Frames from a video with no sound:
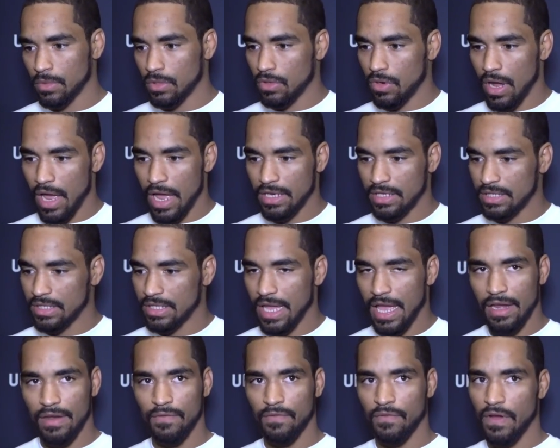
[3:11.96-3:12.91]
you know, I just
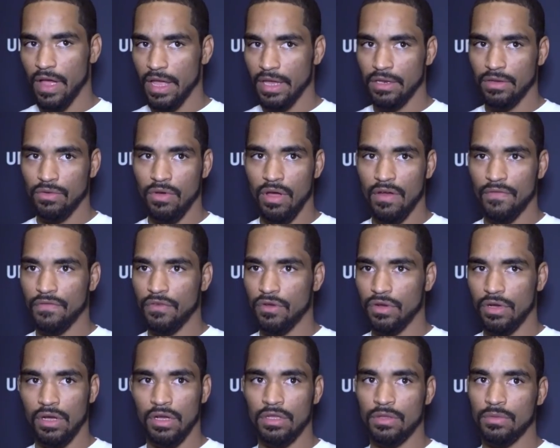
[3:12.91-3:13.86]
had a fight. You know, I feel
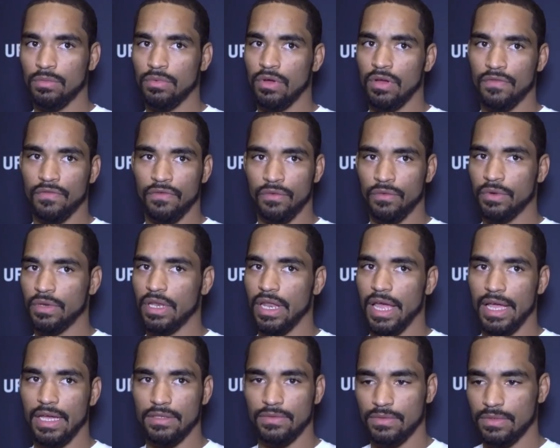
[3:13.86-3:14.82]
comfortable. I feel
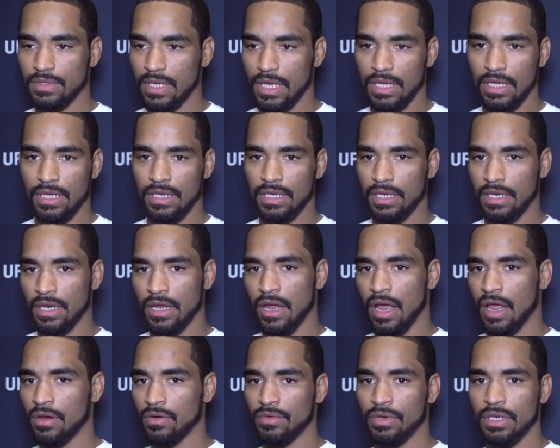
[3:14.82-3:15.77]
relaxed once I get in there.
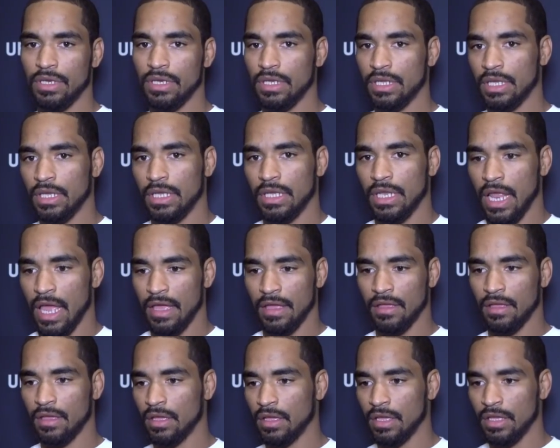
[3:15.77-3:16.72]
I don't need to get
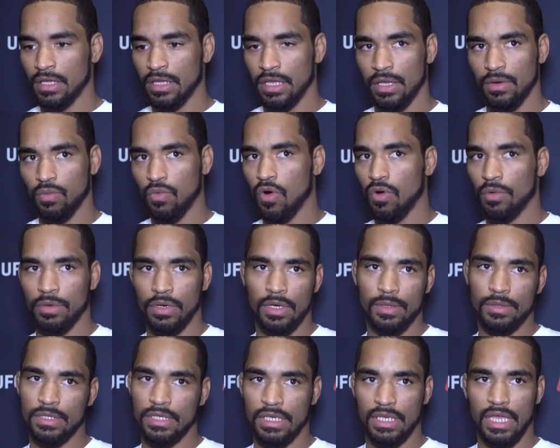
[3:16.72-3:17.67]
like get warmed
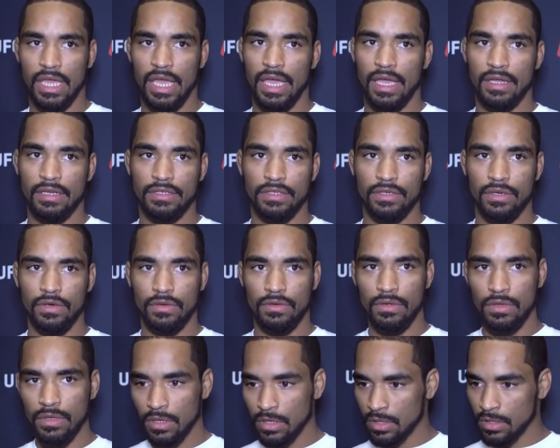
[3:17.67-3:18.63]
up to the cage. You know,
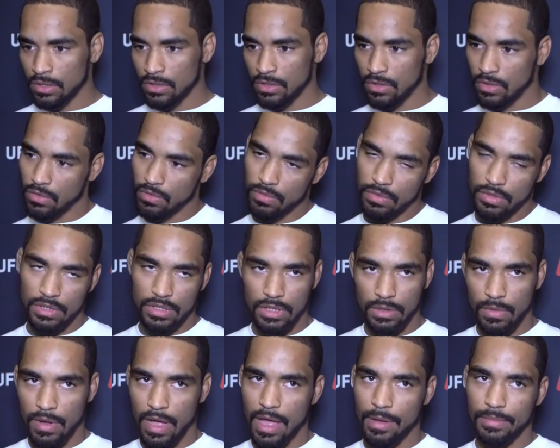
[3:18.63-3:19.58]
so we'll
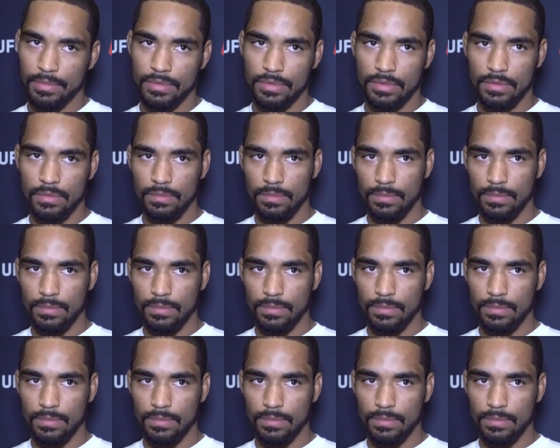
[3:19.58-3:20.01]
see what happens.